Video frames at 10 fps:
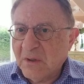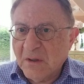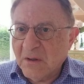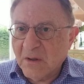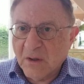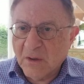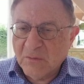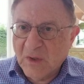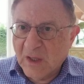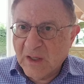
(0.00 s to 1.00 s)

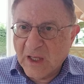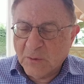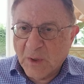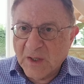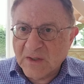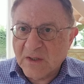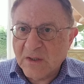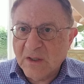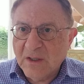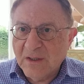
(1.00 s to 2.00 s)
that
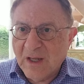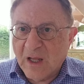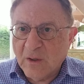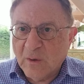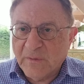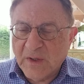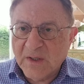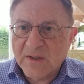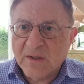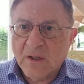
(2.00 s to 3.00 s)
was none of
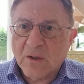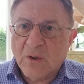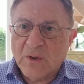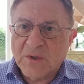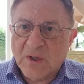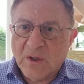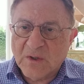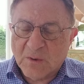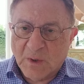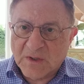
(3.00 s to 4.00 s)
his
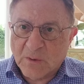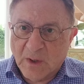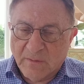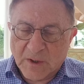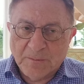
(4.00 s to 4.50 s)
concerns whatsoever.